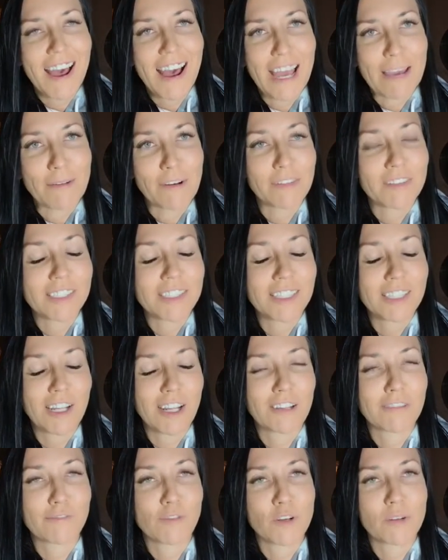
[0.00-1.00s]
I'm obviously
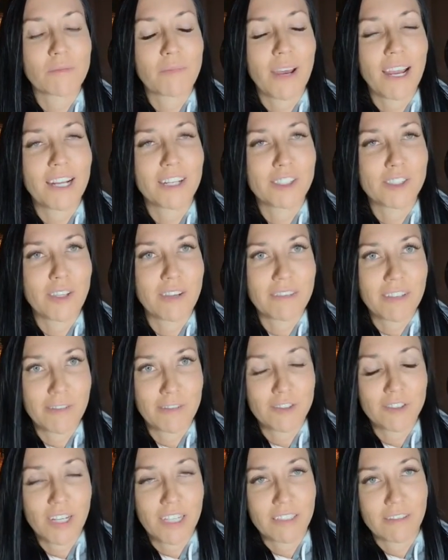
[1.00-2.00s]
not a foreign buyer, so I've
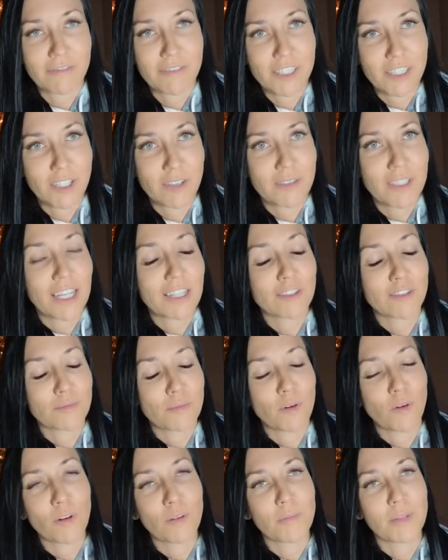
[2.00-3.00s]
never tried to figure out that
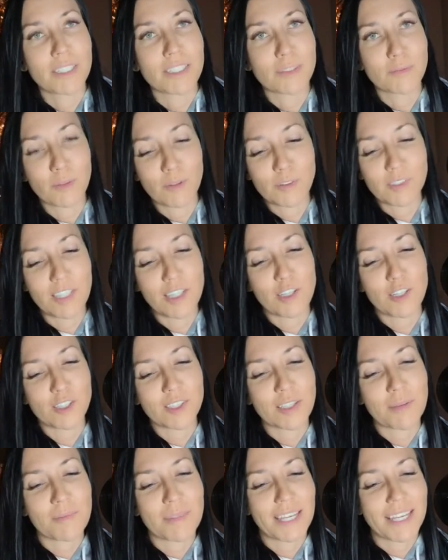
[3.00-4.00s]
loophole, but supposedly
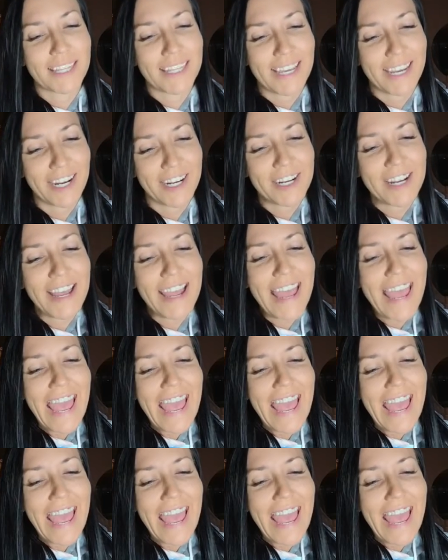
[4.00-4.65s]
there's something there.